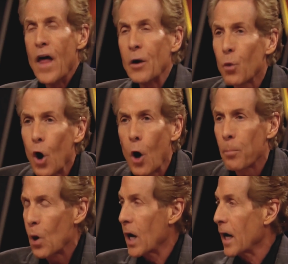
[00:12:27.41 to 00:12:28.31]
They were all
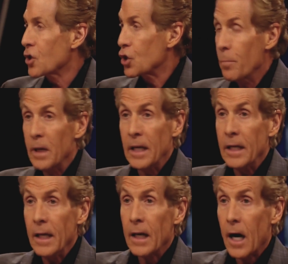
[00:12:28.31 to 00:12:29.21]
products to
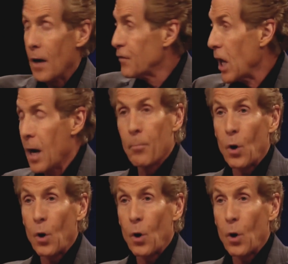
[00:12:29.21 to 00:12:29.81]
me of Tom